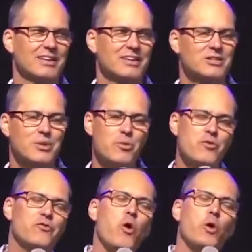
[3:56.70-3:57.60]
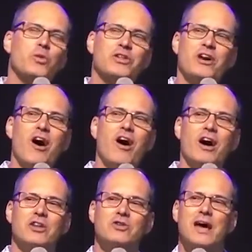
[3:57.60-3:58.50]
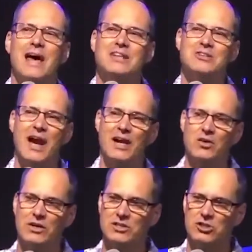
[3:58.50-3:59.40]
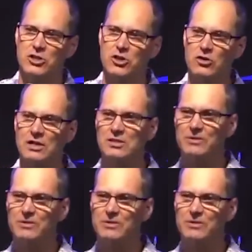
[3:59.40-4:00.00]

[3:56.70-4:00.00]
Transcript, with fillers: To move forward with God, you got to tackle insecurities.